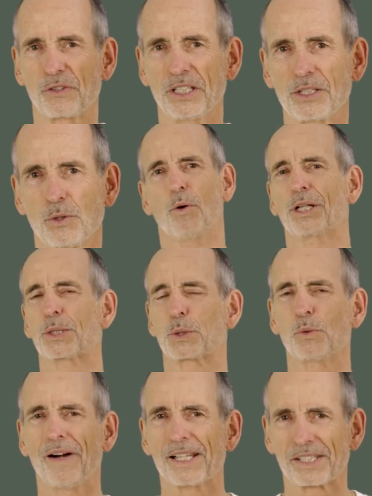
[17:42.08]

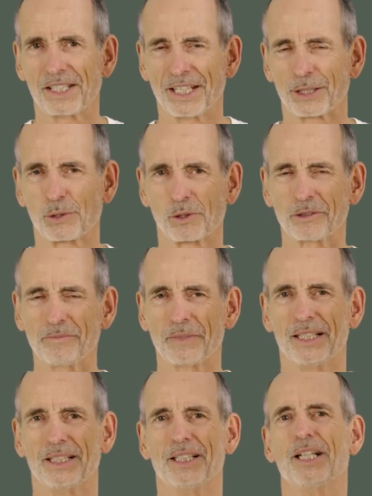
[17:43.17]
Alternatively, there are cases of
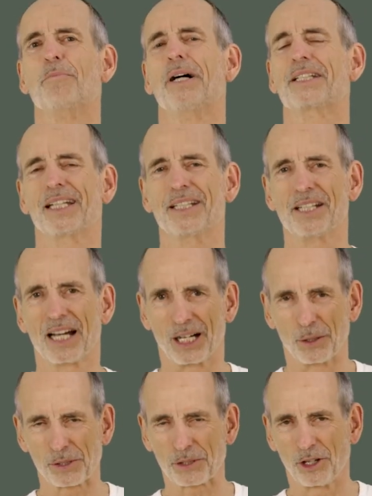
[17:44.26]
accidental discoveries
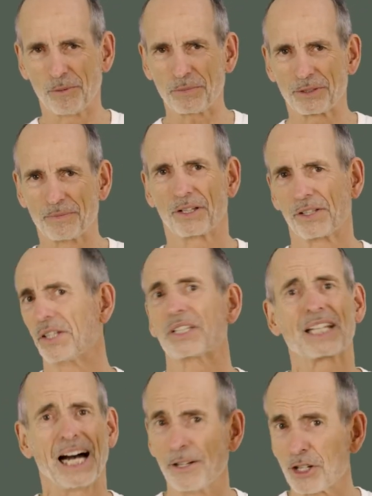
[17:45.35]
that reveal while there is
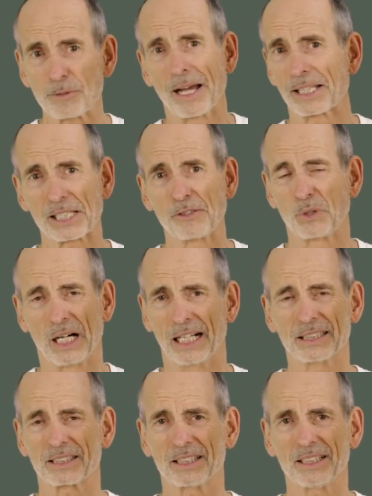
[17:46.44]
no felt pain,
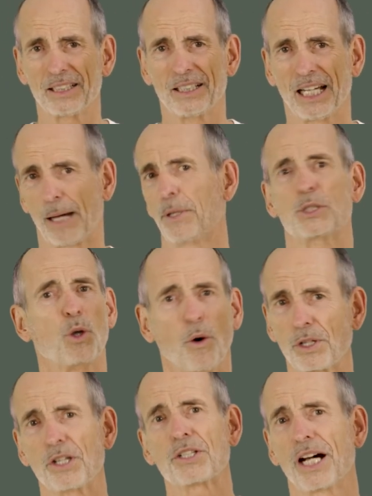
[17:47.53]
there is in fact
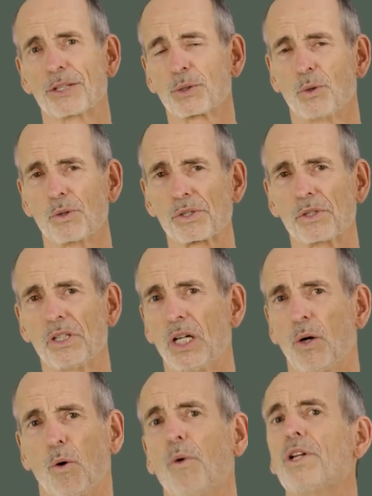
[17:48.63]
significant
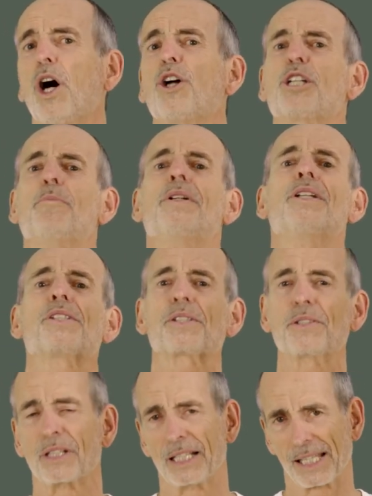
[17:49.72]
osteoarthritis and the
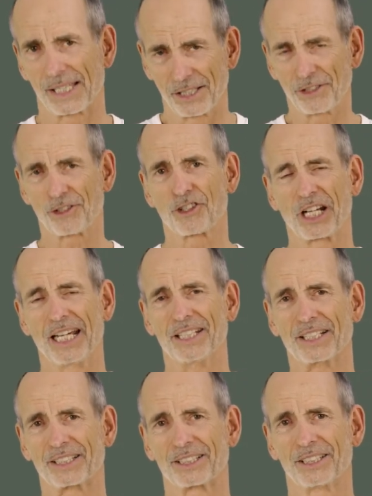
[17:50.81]
menisci are damaged.
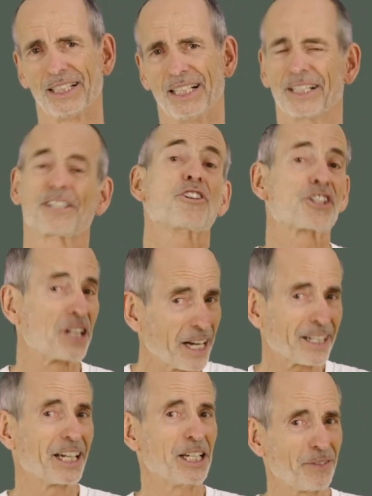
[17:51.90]
This serves
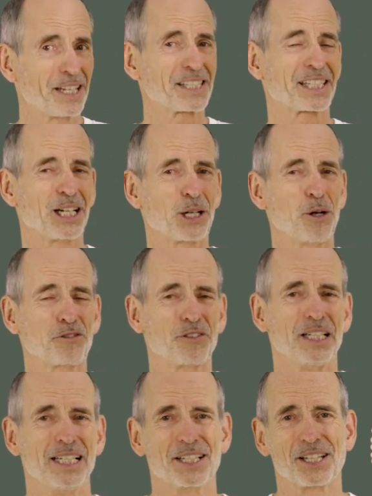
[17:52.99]
as a strong indication
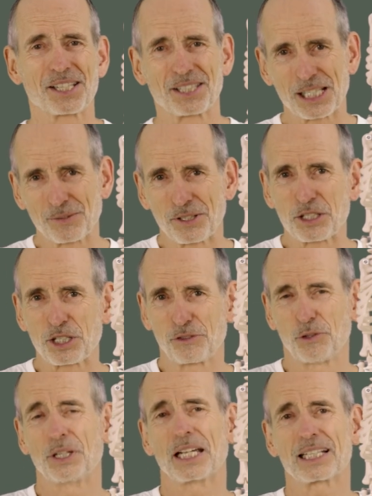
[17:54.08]
that what I explained
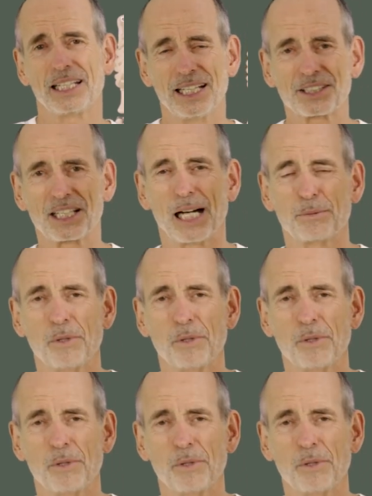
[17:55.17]
earlier is indeed